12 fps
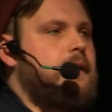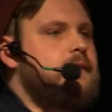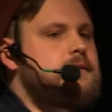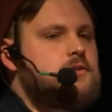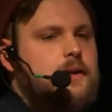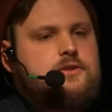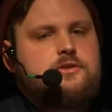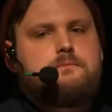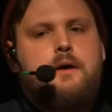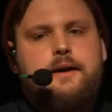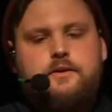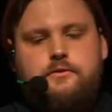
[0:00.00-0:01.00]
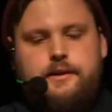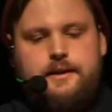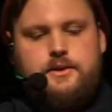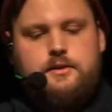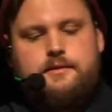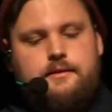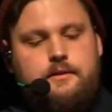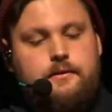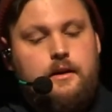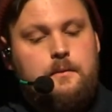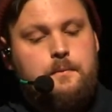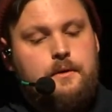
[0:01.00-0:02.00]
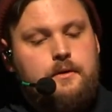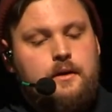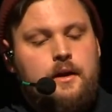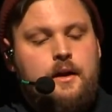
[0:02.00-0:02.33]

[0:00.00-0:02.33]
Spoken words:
It stretched my reach as a developer.